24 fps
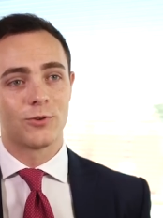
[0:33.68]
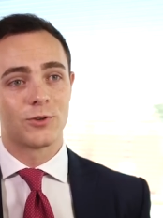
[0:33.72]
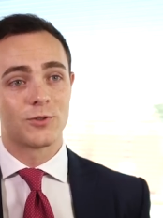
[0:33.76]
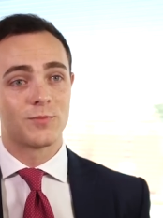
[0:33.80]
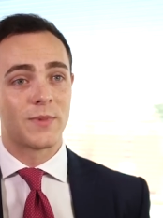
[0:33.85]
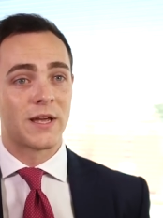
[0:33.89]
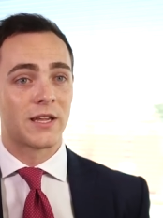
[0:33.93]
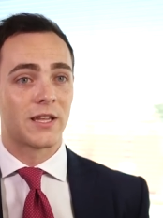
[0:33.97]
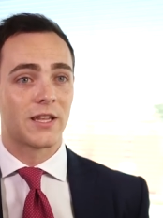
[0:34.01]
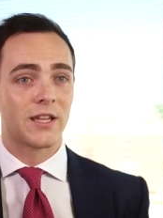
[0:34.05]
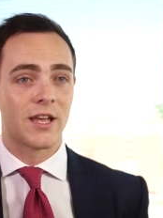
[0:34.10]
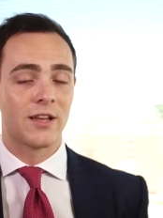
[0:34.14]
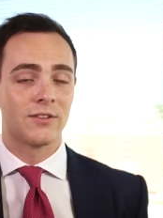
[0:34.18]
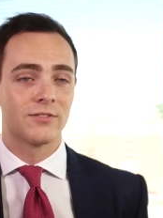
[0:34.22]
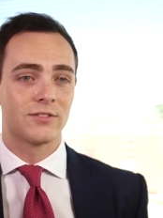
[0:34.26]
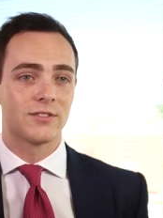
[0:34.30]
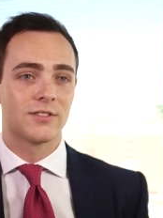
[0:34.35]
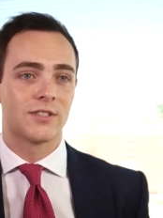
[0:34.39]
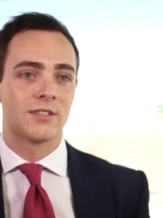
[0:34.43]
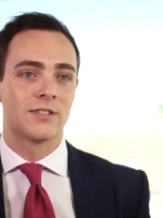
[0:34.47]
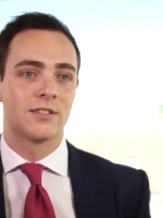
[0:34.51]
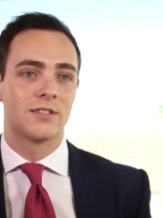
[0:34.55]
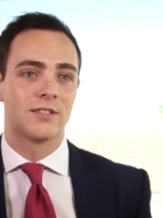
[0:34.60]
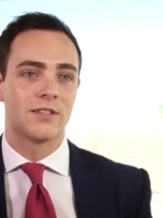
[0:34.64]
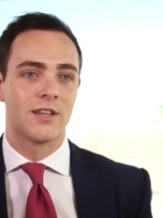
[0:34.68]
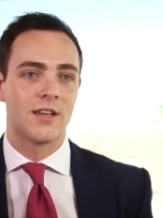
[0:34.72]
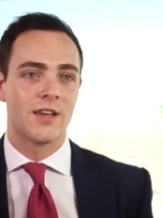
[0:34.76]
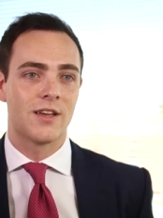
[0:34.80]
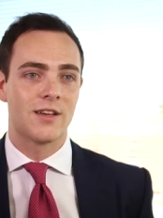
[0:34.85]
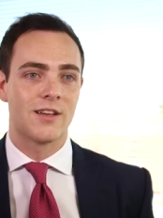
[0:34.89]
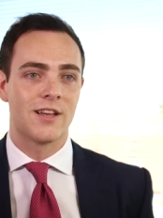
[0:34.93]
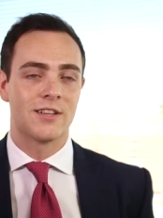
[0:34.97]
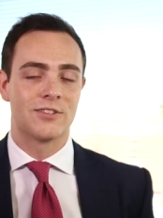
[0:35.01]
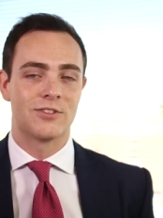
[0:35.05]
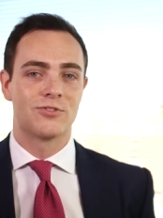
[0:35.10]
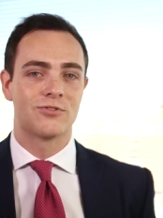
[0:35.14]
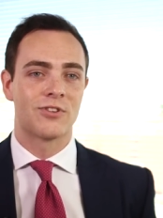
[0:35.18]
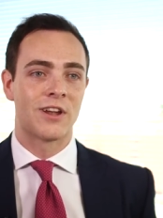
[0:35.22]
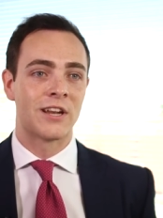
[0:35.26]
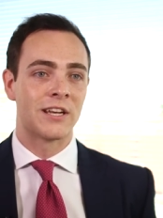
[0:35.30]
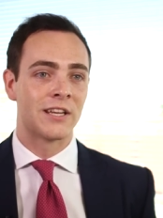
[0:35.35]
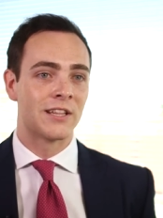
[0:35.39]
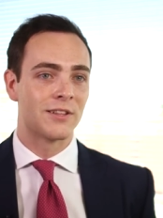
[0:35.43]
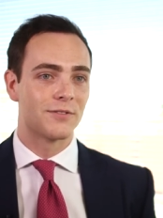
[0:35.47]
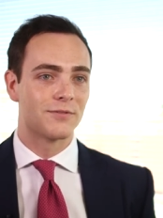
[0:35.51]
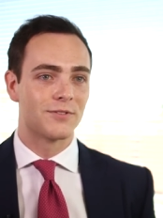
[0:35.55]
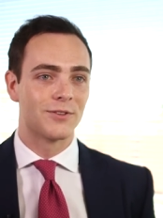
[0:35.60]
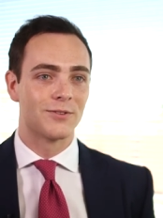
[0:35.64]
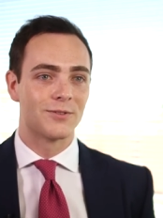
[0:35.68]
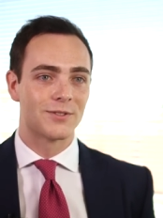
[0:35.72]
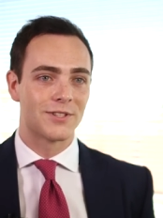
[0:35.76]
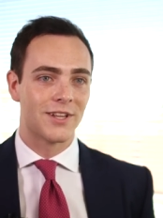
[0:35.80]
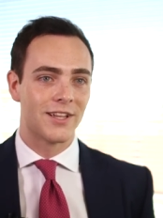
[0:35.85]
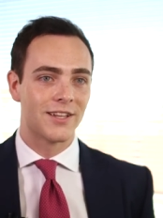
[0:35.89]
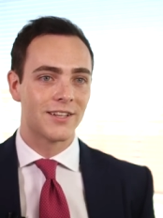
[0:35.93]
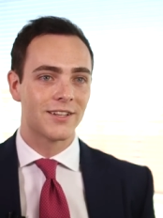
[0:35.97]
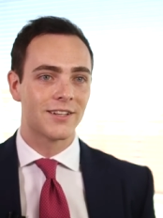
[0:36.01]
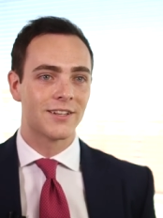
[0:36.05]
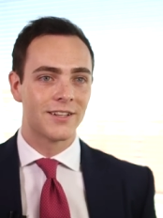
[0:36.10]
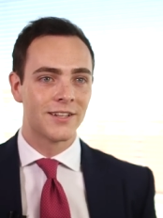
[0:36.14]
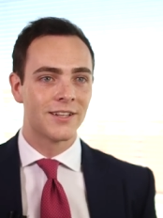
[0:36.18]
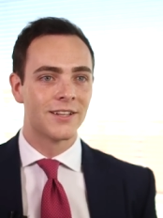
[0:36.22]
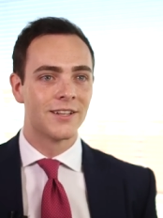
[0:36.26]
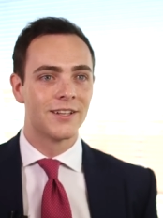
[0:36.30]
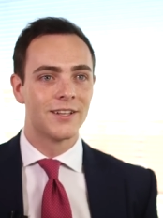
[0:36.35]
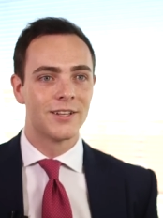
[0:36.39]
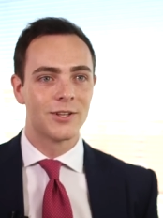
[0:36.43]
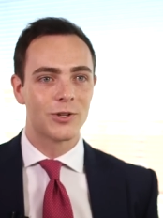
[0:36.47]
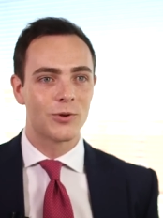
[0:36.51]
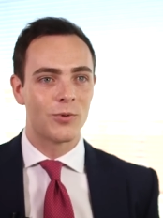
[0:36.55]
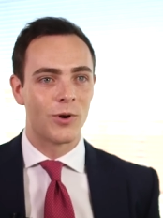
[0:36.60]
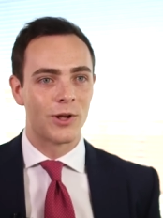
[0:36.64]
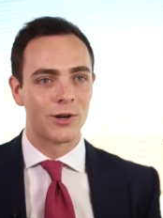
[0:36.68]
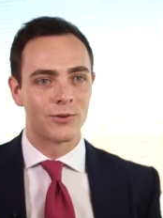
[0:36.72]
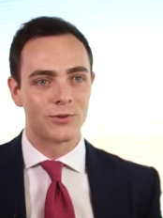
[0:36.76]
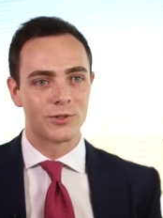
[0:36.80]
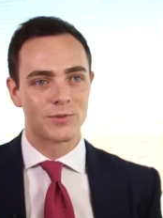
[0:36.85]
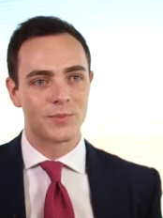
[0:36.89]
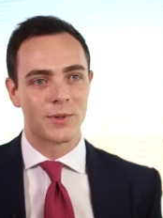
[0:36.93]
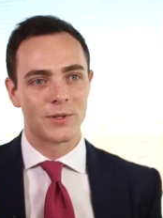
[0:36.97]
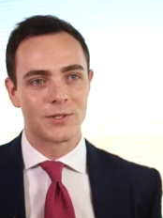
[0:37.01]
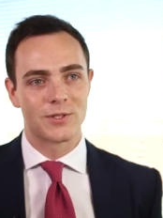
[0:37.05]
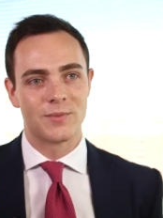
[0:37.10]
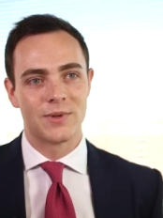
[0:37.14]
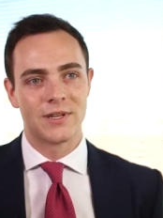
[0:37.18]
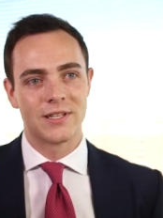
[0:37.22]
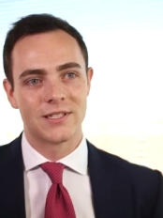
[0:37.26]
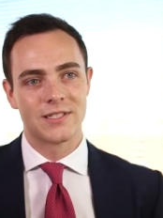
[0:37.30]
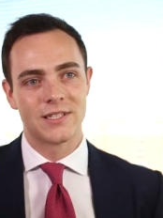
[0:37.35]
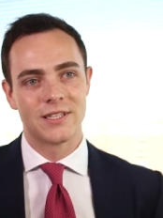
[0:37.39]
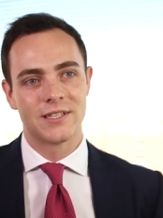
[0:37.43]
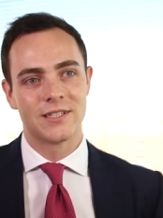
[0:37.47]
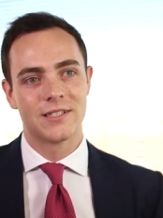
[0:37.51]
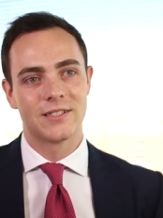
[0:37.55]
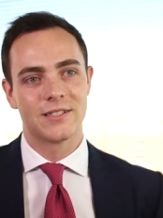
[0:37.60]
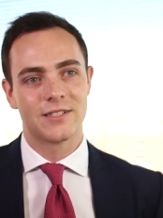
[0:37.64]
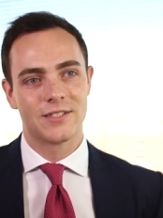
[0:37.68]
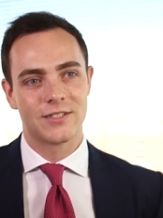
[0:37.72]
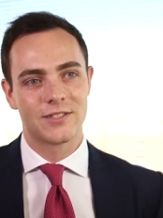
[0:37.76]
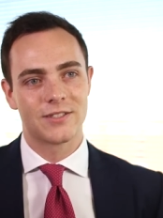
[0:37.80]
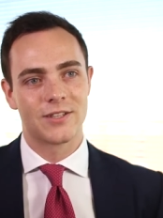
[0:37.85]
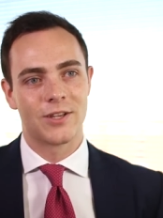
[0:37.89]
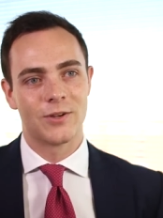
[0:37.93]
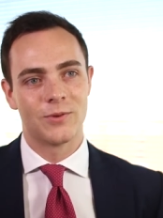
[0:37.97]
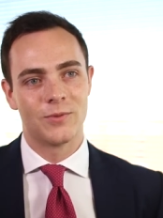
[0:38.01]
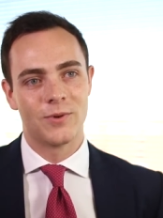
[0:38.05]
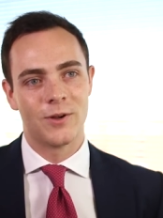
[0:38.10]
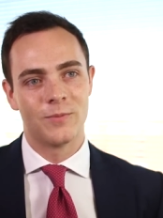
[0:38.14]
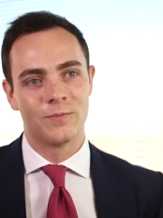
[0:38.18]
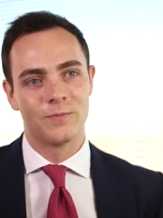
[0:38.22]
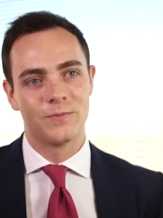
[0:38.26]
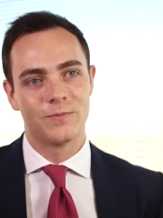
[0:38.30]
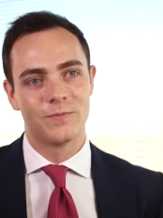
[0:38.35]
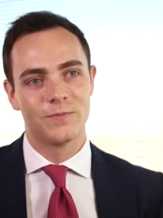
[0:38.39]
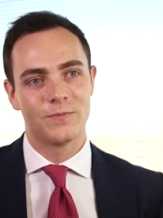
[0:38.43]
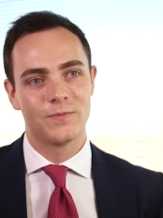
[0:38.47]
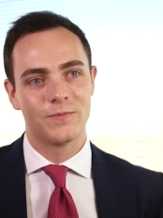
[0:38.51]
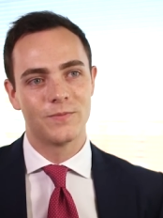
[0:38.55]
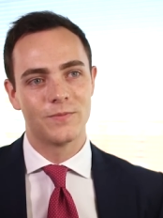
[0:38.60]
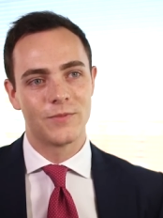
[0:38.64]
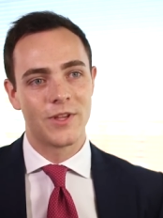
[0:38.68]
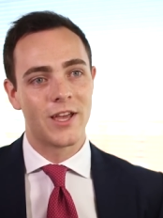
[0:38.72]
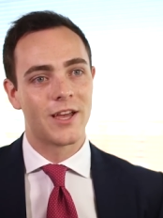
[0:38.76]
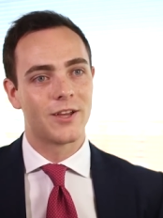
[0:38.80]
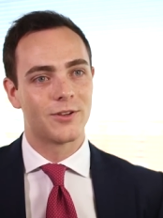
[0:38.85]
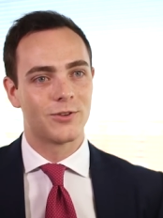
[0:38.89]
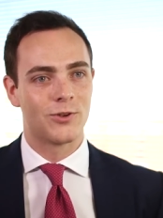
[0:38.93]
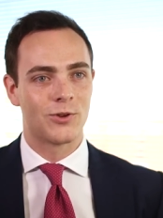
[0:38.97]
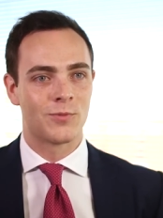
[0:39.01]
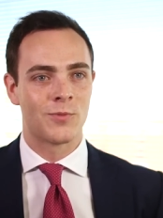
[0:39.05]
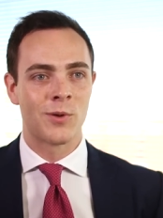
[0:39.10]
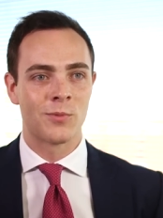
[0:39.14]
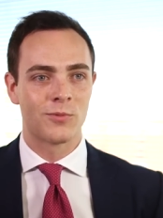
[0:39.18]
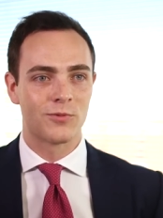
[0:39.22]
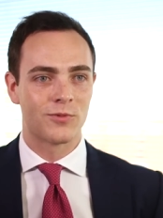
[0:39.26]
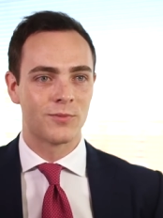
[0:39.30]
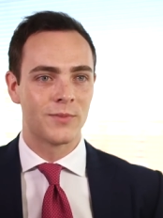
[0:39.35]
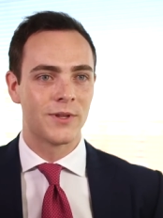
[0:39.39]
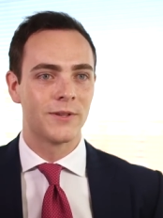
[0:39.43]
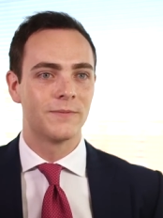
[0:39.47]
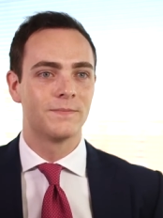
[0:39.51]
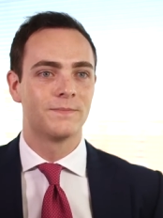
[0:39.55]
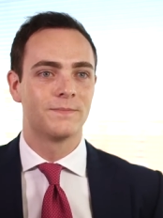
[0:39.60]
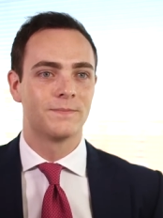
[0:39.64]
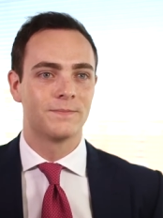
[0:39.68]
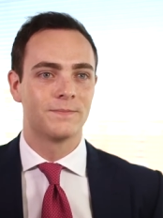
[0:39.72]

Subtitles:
bank accounts, and as a trainee it feels like quite a responsibility. So yeah, good moment for me.